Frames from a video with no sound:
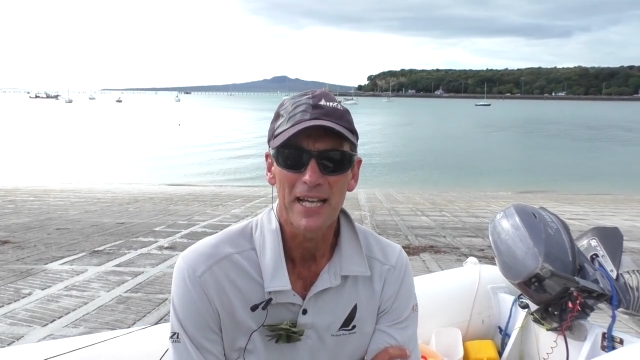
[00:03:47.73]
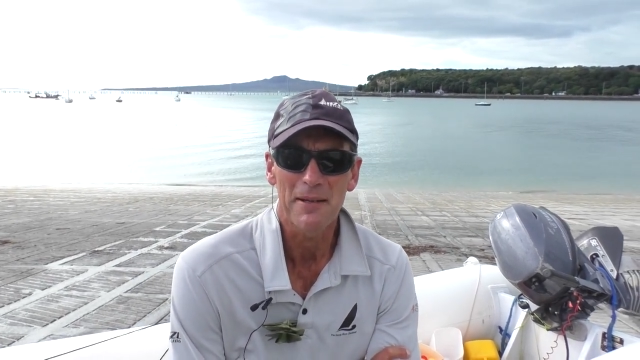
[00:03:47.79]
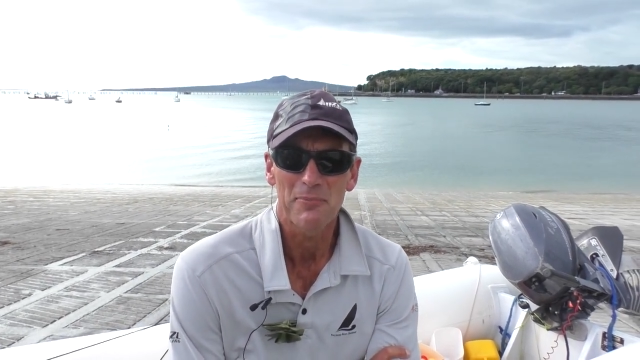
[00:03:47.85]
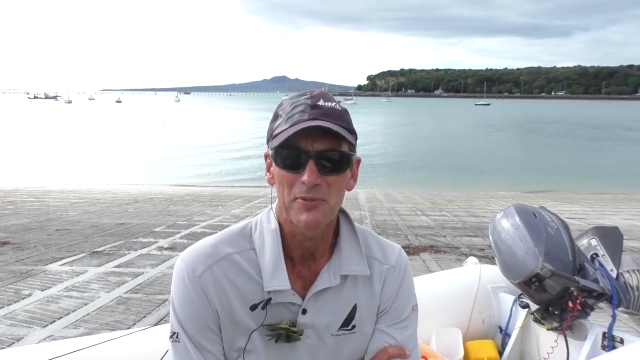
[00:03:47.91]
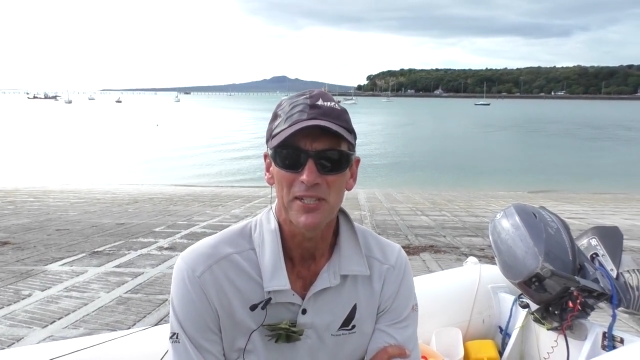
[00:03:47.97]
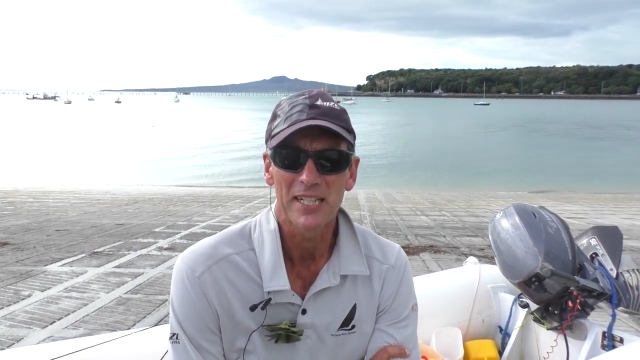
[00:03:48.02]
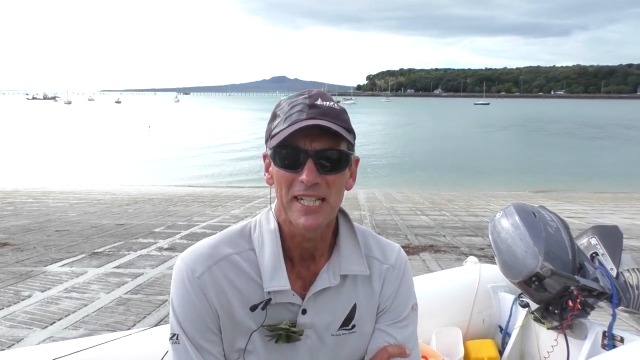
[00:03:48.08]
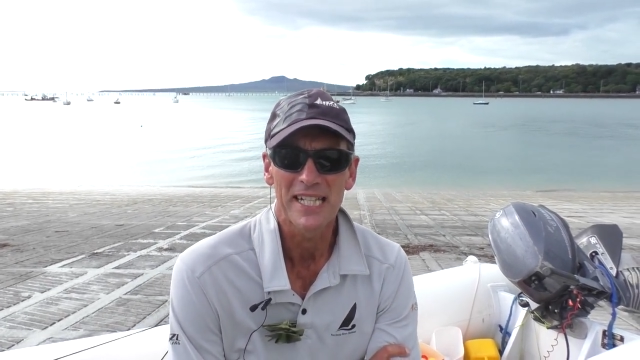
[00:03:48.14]

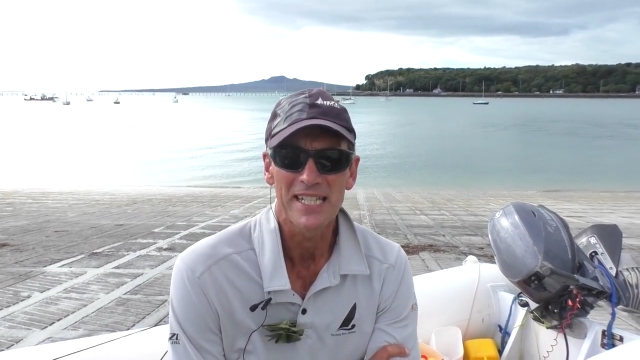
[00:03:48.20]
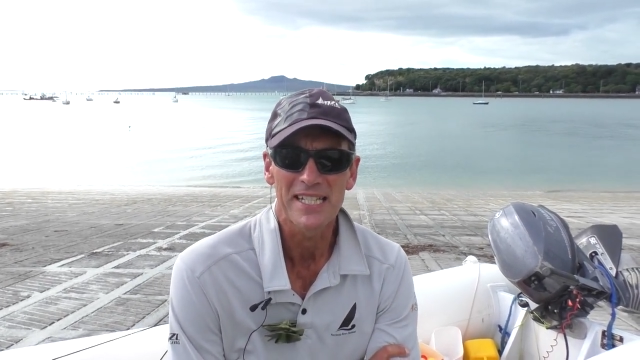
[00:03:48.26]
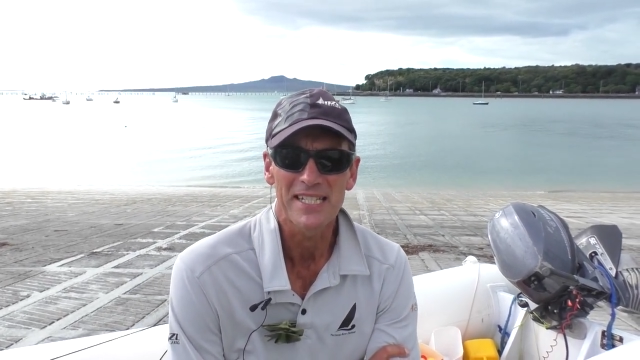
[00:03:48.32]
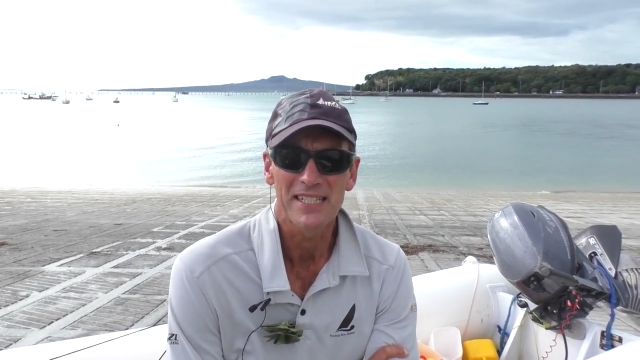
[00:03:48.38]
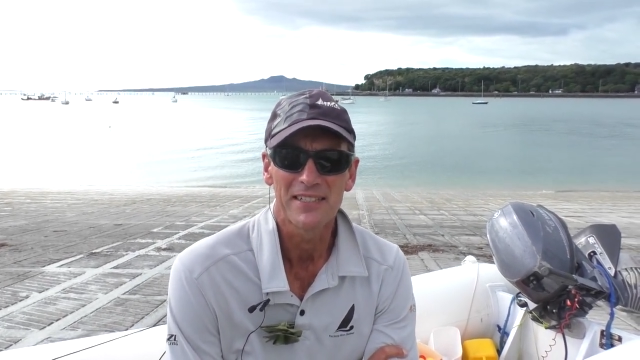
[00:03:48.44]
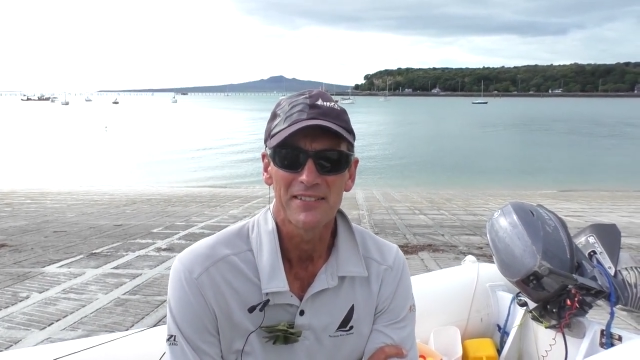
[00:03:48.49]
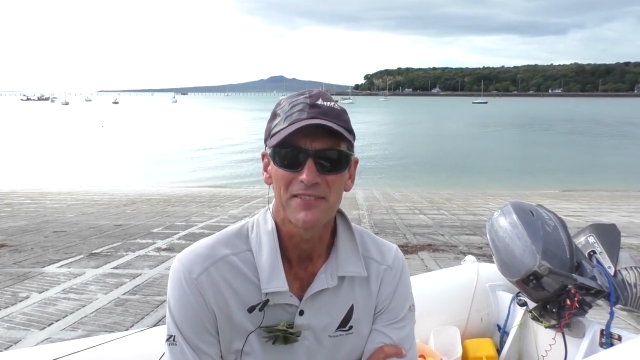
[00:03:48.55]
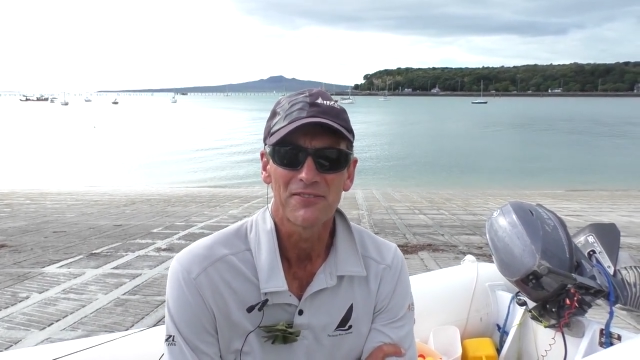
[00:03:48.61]

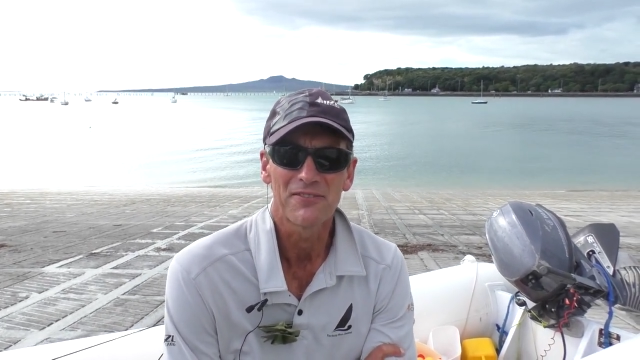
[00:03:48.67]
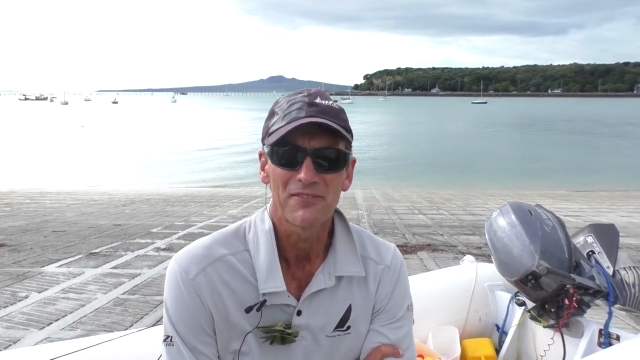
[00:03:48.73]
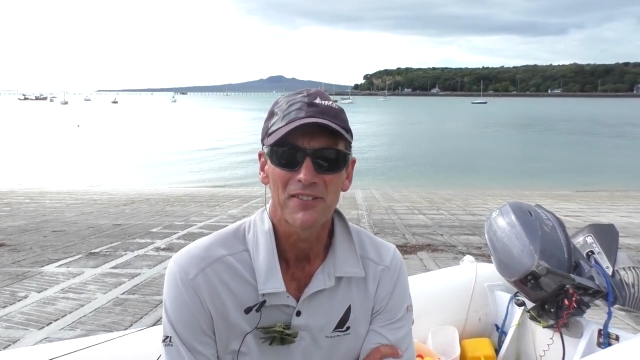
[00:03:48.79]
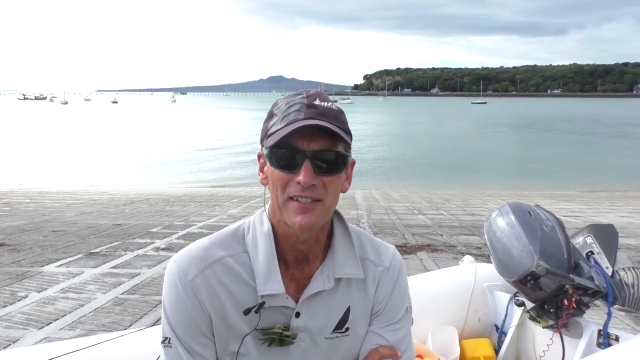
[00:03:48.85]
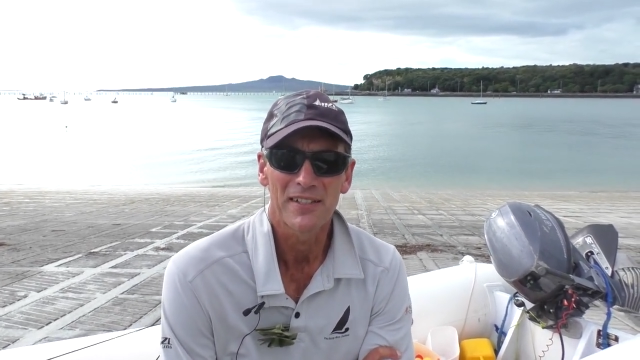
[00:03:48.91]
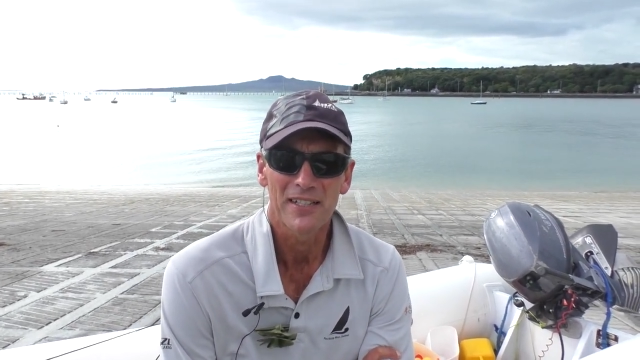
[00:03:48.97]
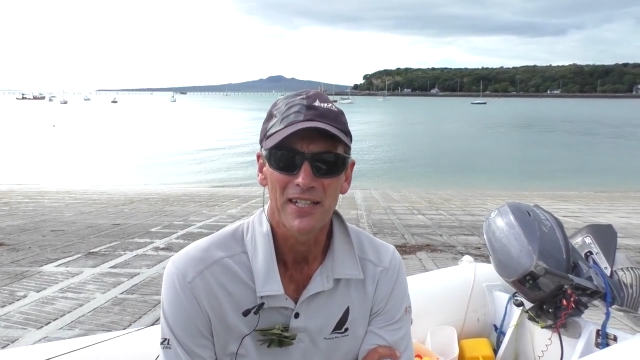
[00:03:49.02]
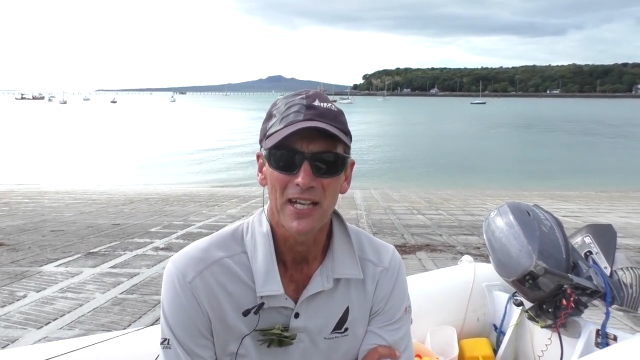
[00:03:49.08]
apprehensive,